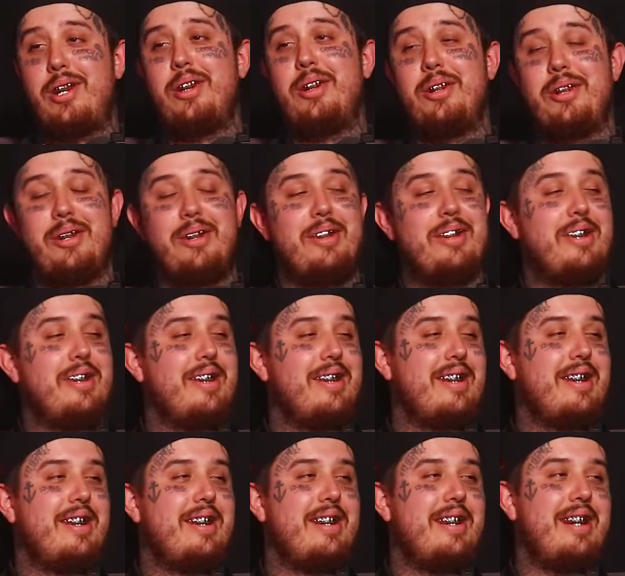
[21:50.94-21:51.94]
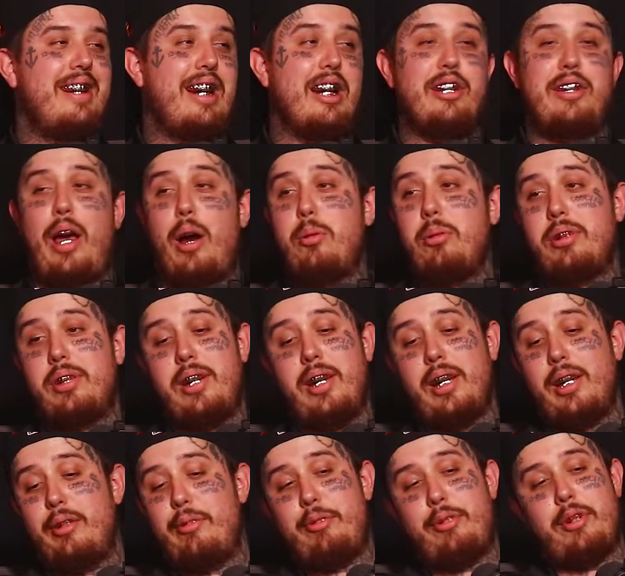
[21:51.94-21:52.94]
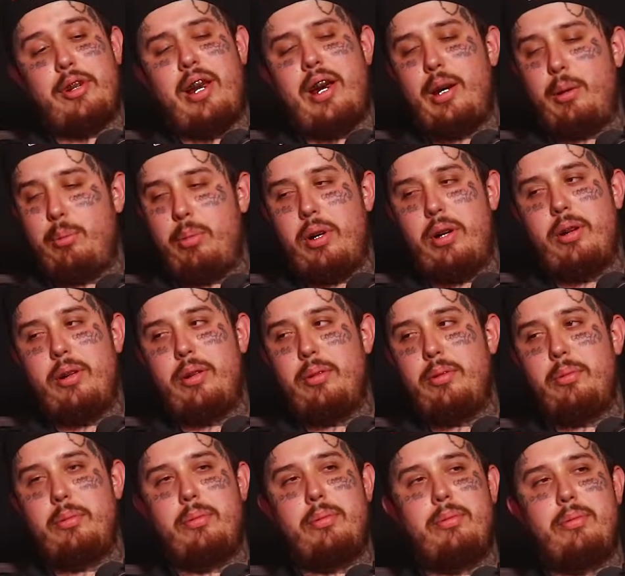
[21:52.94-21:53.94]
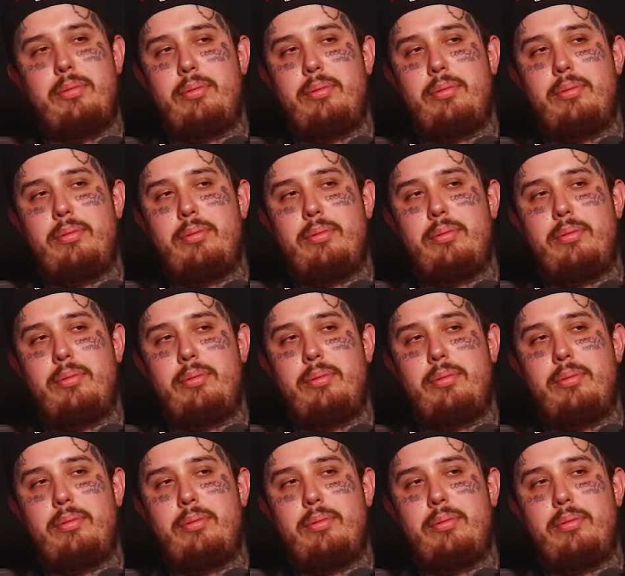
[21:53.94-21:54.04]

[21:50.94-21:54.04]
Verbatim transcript: too, because I was kicking for like, bro